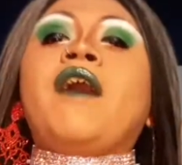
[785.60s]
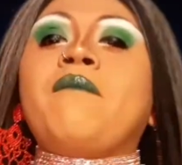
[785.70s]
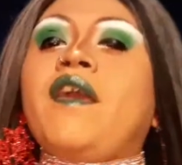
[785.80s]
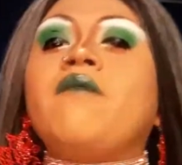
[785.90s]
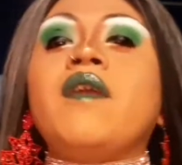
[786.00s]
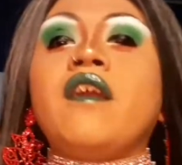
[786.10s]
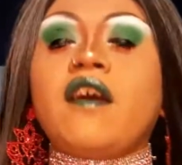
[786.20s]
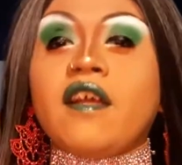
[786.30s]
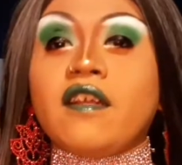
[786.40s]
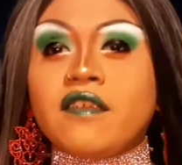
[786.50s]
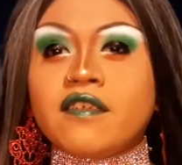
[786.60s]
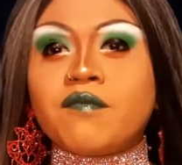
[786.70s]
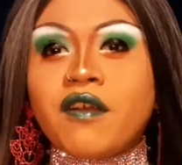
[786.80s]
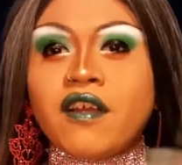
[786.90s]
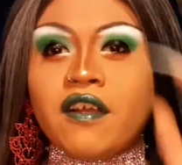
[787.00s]
may or may not edit this
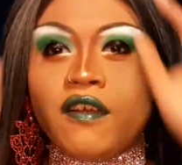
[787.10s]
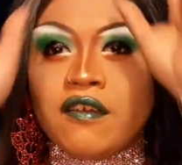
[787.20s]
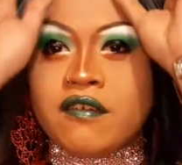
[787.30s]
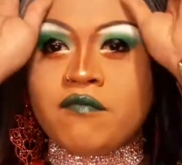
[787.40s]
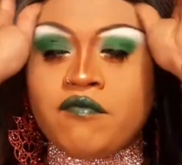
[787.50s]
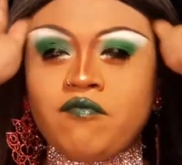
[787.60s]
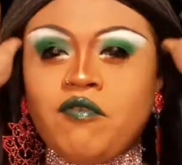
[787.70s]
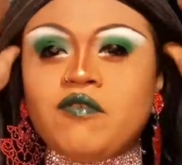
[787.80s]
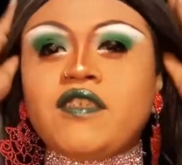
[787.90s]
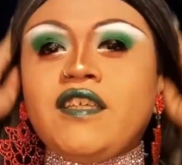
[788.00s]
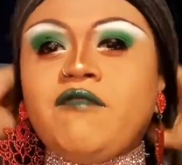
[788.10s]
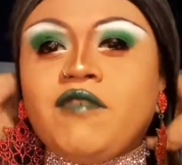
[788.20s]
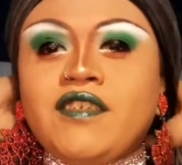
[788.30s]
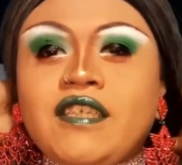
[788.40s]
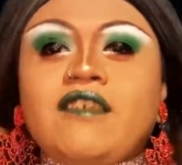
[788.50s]
part out. We'll see
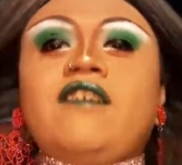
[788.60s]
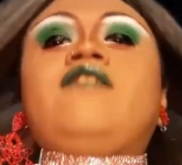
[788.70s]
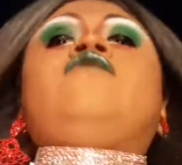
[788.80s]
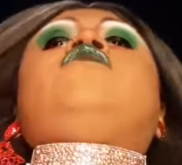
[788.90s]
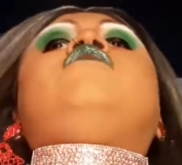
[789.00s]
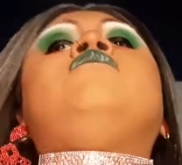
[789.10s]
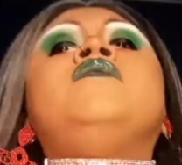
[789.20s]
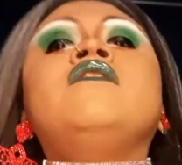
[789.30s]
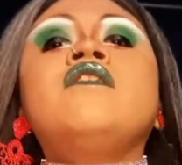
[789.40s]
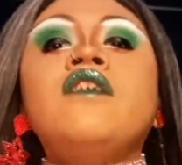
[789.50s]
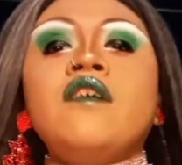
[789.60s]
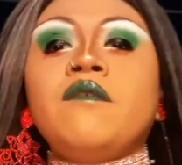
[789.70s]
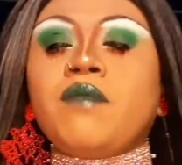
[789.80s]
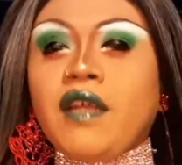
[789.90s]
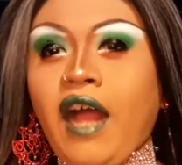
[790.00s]
once it's on YouTube.
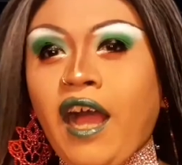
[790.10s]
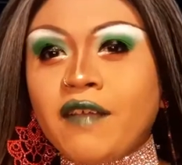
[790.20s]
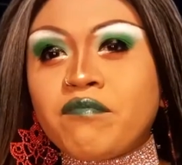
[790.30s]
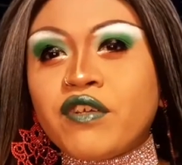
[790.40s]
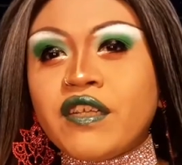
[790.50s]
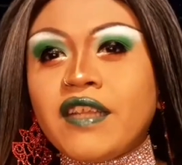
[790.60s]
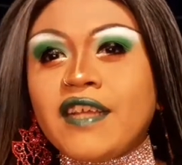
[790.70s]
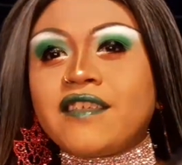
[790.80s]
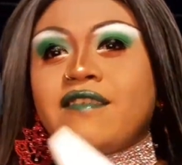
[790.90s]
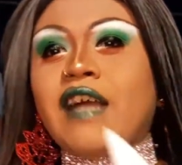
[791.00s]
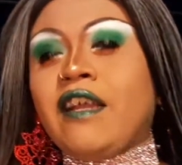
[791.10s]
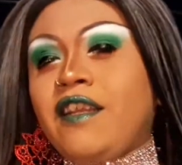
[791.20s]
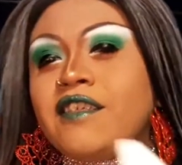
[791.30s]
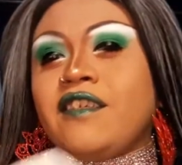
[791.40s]
But I'd like to